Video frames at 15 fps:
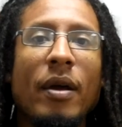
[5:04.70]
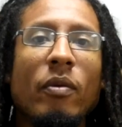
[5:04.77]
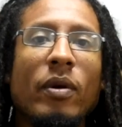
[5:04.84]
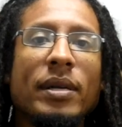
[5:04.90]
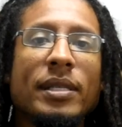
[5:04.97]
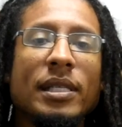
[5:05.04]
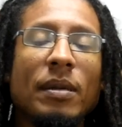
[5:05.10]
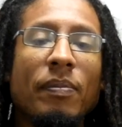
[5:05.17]
I
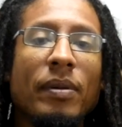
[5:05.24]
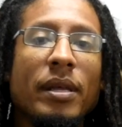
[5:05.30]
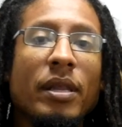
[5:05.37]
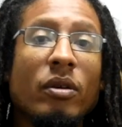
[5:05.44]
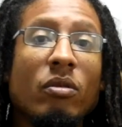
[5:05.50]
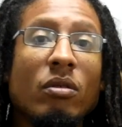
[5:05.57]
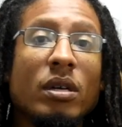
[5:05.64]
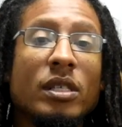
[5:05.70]
wanted to play
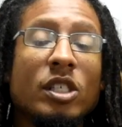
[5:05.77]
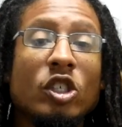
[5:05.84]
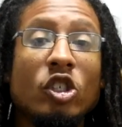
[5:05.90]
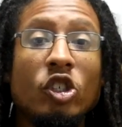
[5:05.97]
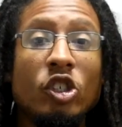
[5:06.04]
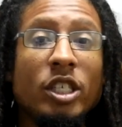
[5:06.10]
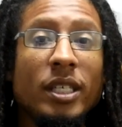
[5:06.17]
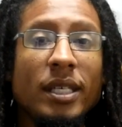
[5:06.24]
the chords
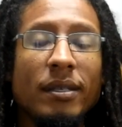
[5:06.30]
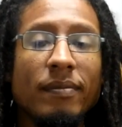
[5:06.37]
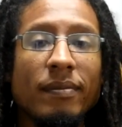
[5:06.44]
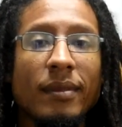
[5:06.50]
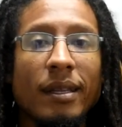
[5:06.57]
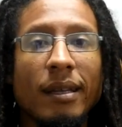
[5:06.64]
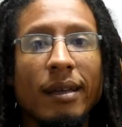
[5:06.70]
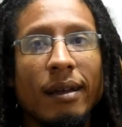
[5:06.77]
G,
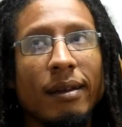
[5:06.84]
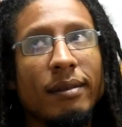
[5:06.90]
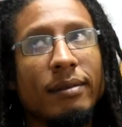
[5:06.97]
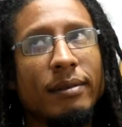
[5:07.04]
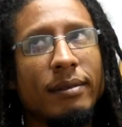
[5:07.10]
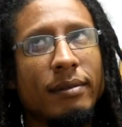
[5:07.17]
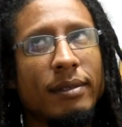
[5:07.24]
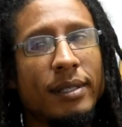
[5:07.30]

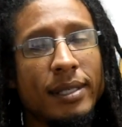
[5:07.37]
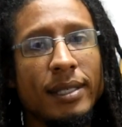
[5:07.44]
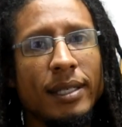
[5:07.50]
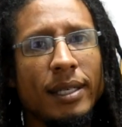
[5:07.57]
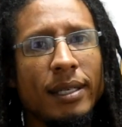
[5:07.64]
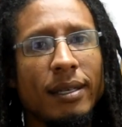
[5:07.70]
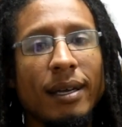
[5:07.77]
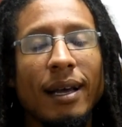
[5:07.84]

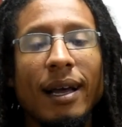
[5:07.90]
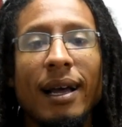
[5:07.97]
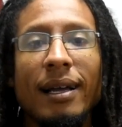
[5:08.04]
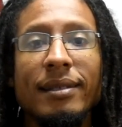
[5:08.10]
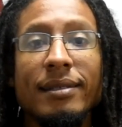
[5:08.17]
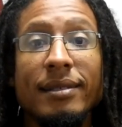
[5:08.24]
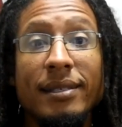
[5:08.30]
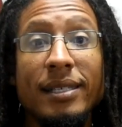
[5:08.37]
C,
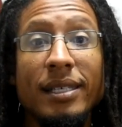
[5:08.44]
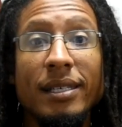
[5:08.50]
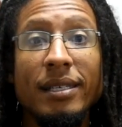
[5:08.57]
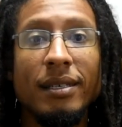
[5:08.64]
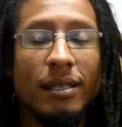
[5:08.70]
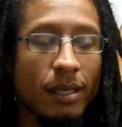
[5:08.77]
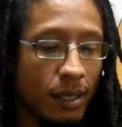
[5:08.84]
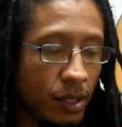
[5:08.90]
and
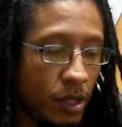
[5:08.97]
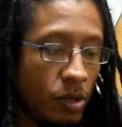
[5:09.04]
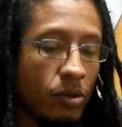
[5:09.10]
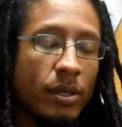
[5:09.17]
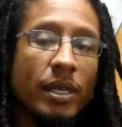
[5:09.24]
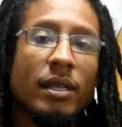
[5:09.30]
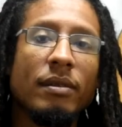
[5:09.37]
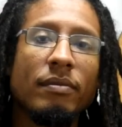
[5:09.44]
D
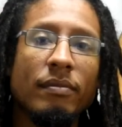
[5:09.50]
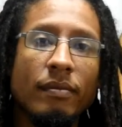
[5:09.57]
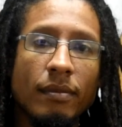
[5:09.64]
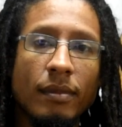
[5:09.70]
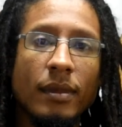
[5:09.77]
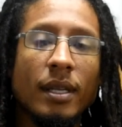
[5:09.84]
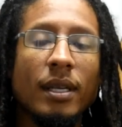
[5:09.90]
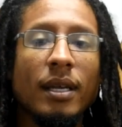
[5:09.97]
using
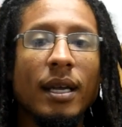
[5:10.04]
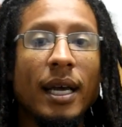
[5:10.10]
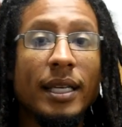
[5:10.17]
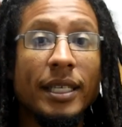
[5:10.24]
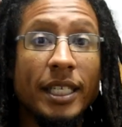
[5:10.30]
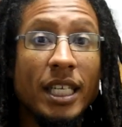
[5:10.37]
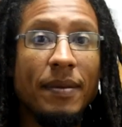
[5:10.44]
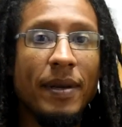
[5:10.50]

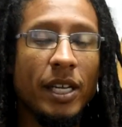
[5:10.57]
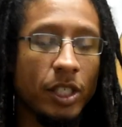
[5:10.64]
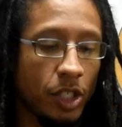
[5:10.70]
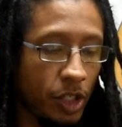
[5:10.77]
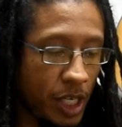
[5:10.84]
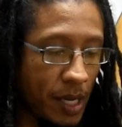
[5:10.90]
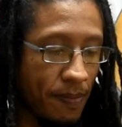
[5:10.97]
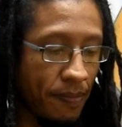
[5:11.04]
an E major
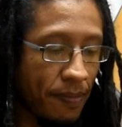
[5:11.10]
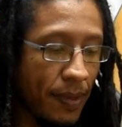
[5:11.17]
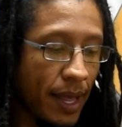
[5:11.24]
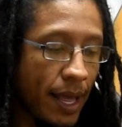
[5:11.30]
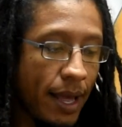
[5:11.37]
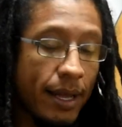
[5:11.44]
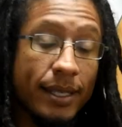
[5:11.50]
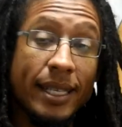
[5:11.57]
shape.
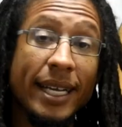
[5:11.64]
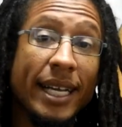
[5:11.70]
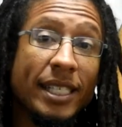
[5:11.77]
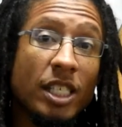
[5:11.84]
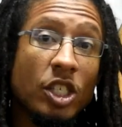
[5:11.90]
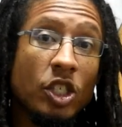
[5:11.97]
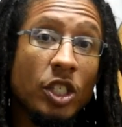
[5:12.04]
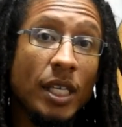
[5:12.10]
To
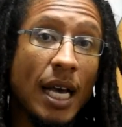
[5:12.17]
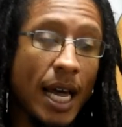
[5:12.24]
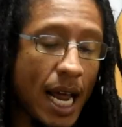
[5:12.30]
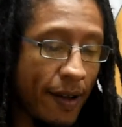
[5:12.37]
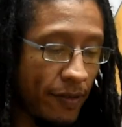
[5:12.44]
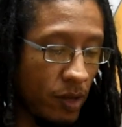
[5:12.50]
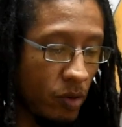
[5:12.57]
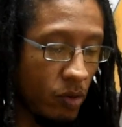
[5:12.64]
get to G, I'd
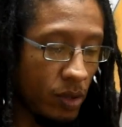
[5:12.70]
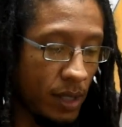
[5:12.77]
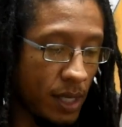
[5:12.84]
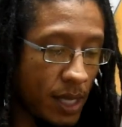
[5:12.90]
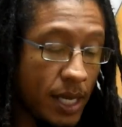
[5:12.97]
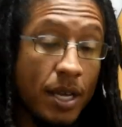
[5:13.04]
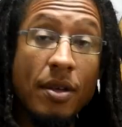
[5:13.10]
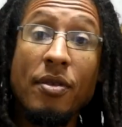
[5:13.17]
have to go to
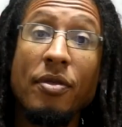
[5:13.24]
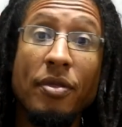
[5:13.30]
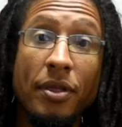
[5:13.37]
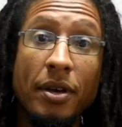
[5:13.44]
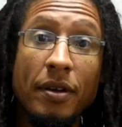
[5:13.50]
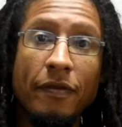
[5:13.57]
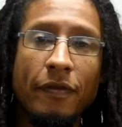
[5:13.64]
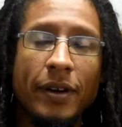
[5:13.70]
the
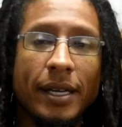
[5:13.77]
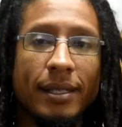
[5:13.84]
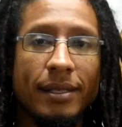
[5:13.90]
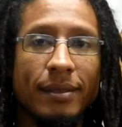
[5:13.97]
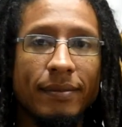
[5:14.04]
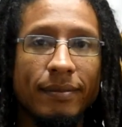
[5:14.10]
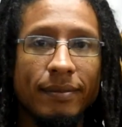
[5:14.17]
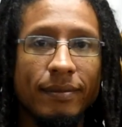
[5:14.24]
3rd fret,
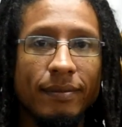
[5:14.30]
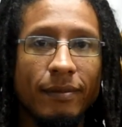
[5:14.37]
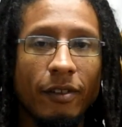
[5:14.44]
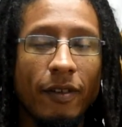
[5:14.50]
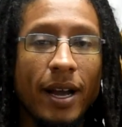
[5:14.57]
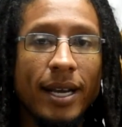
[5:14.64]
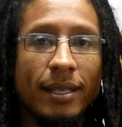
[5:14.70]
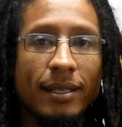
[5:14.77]

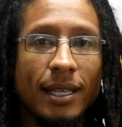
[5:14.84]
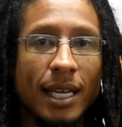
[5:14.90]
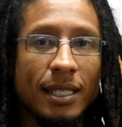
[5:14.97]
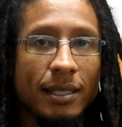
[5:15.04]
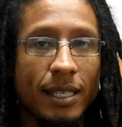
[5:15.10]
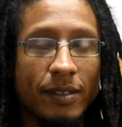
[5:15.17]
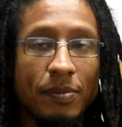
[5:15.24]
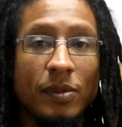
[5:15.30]
right?
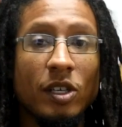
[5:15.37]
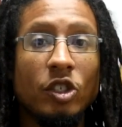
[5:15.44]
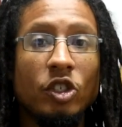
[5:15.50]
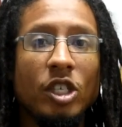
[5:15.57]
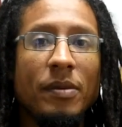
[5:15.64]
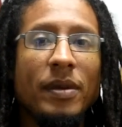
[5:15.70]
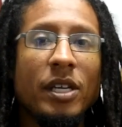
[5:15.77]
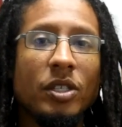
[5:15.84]
That gives me a
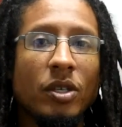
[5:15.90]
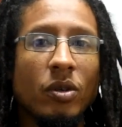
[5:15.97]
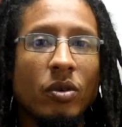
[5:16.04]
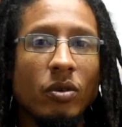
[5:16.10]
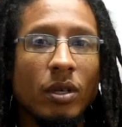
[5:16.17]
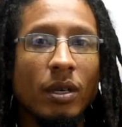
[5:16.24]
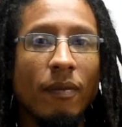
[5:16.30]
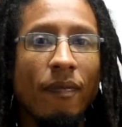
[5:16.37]
G major
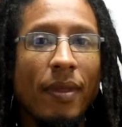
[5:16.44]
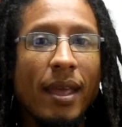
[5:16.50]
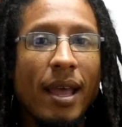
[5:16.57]
chord.